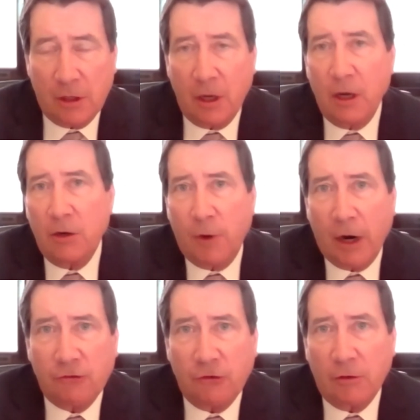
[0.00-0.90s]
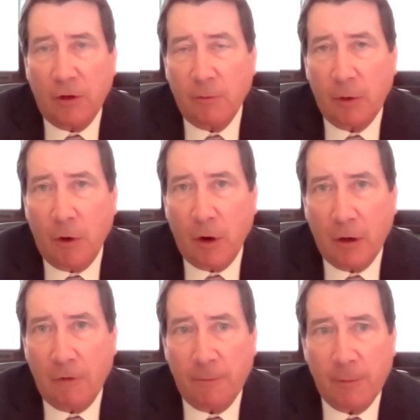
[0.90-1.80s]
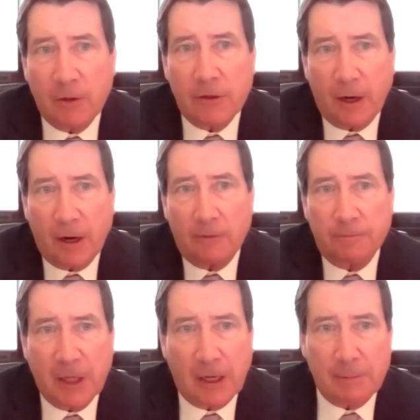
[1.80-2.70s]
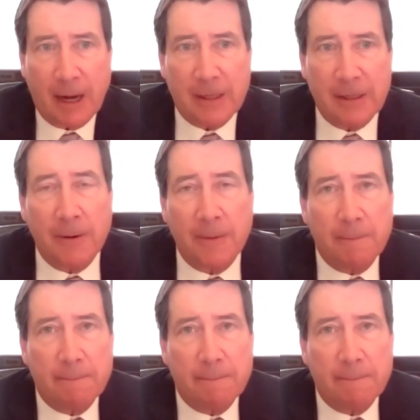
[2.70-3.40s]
in any direction that we want to go from here, Todd. I'll kick it back to you.